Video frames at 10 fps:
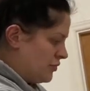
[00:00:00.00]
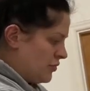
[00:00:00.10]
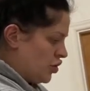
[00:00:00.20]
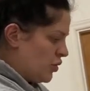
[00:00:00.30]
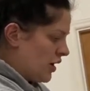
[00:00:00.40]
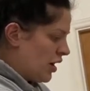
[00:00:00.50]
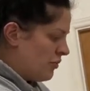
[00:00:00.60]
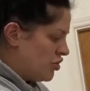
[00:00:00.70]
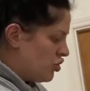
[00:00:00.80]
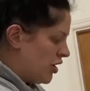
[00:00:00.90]
Do you want to
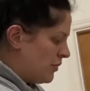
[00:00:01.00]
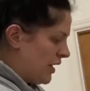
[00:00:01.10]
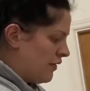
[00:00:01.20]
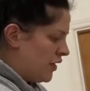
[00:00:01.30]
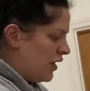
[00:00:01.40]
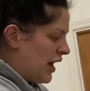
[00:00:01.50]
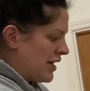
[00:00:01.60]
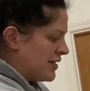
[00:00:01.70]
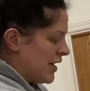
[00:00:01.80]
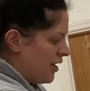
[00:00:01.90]
come join me for the
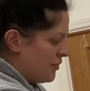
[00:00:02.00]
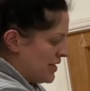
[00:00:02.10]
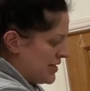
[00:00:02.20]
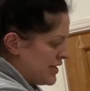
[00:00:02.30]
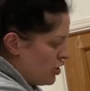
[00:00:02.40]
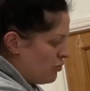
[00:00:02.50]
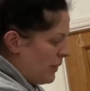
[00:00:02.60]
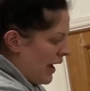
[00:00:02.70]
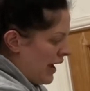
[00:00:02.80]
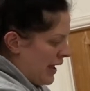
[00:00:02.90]
last item to say
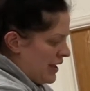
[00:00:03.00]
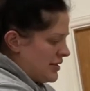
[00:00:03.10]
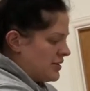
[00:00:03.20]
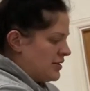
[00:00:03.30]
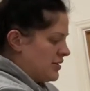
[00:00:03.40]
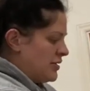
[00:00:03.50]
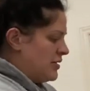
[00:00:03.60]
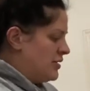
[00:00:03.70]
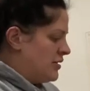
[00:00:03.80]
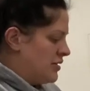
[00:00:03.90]
goodbye?
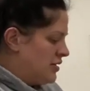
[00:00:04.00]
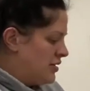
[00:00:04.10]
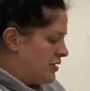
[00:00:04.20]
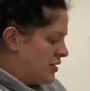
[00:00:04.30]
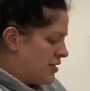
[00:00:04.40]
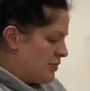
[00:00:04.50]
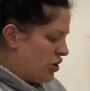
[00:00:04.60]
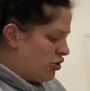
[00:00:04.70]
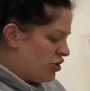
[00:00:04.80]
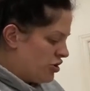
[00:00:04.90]
Is it
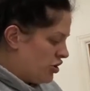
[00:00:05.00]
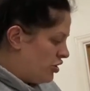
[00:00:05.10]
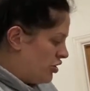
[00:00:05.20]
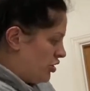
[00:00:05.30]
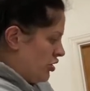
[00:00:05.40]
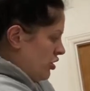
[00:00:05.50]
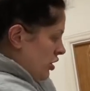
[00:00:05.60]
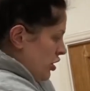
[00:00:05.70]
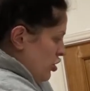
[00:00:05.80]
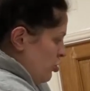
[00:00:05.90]
because
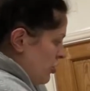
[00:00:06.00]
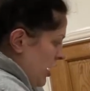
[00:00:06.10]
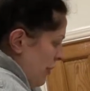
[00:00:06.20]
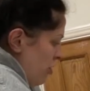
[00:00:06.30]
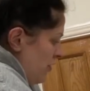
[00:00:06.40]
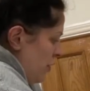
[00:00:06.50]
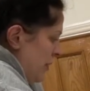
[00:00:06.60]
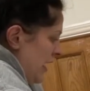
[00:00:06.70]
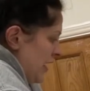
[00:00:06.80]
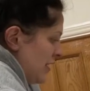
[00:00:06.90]
you came out of the
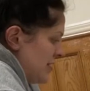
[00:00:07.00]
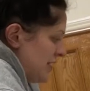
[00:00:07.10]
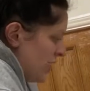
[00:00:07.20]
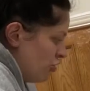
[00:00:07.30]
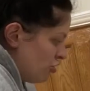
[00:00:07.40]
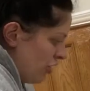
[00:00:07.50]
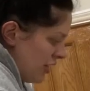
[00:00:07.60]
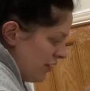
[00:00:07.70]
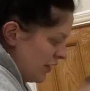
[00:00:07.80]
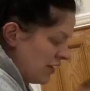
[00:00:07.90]
pregnancy and you're not in
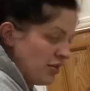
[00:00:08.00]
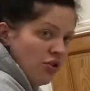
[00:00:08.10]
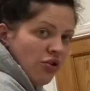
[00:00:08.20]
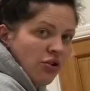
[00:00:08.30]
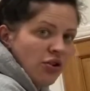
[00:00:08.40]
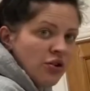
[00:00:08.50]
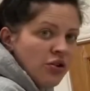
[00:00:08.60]
the video?